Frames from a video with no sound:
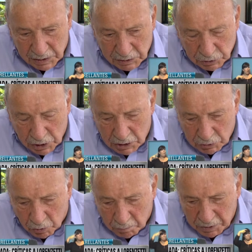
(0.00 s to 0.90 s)
en
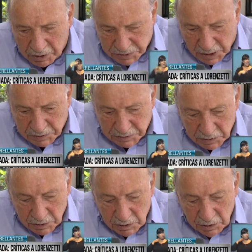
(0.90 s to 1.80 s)
el 2006